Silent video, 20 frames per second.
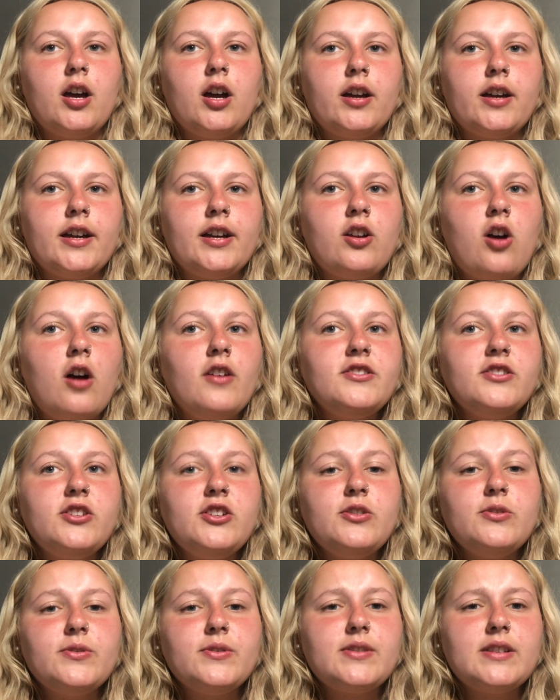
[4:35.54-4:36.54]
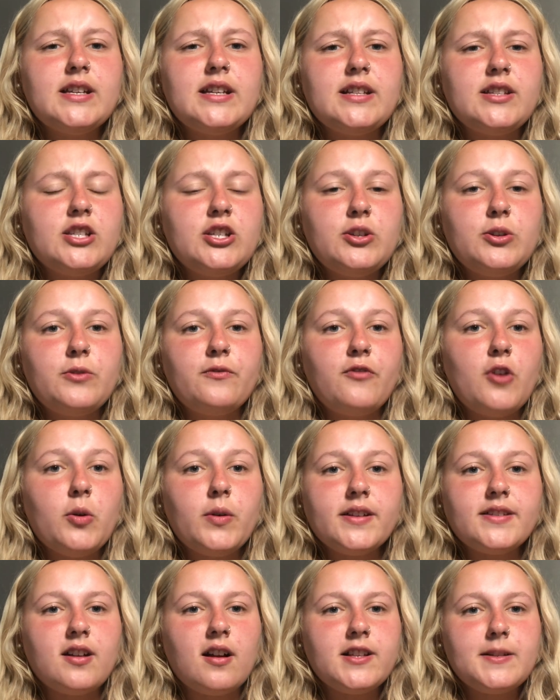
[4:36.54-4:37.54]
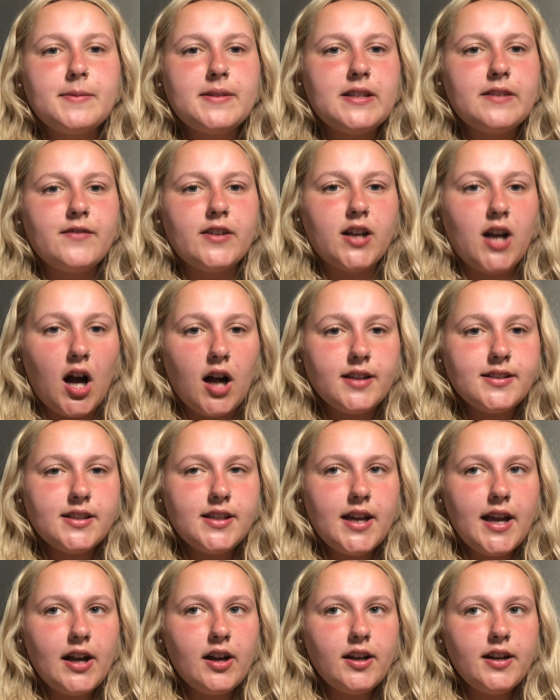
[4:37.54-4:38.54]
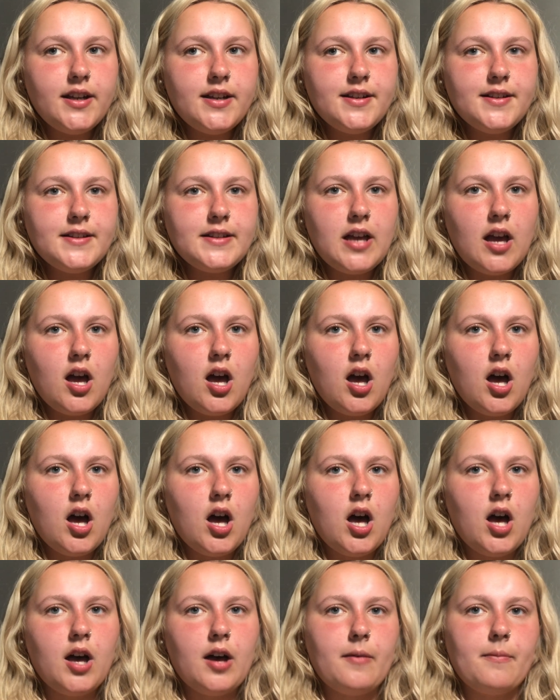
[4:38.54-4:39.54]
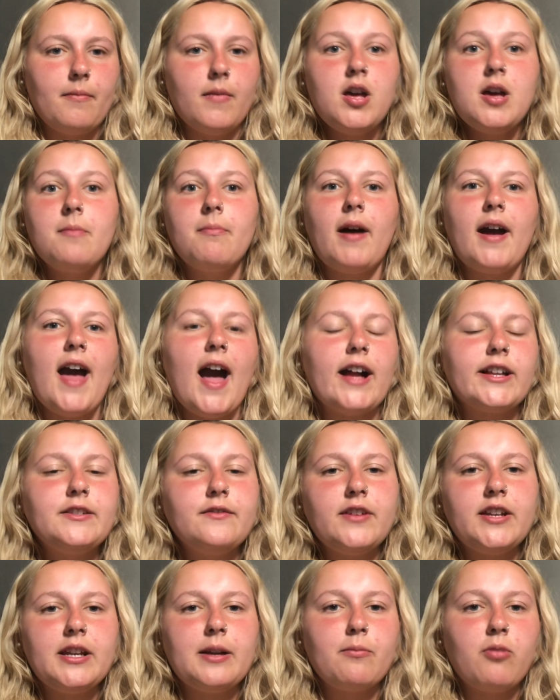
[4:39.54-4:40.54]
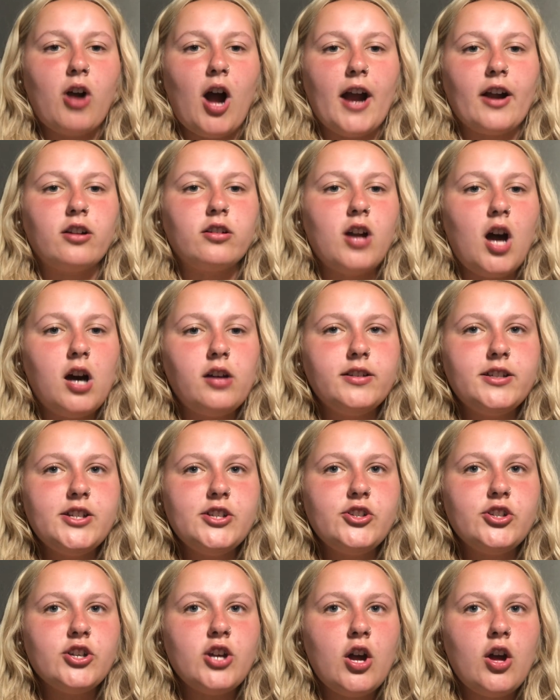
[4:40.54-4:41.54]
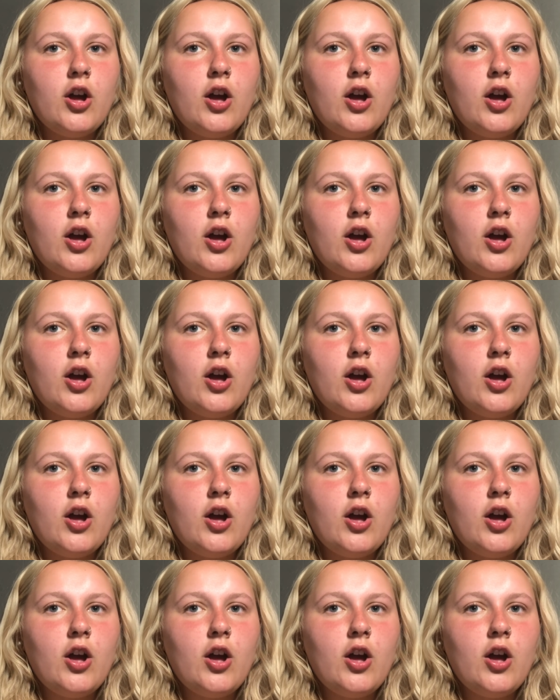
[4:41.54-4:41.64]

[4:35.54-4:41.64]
can also use it to focus on specific content areas by activating prior knowledge,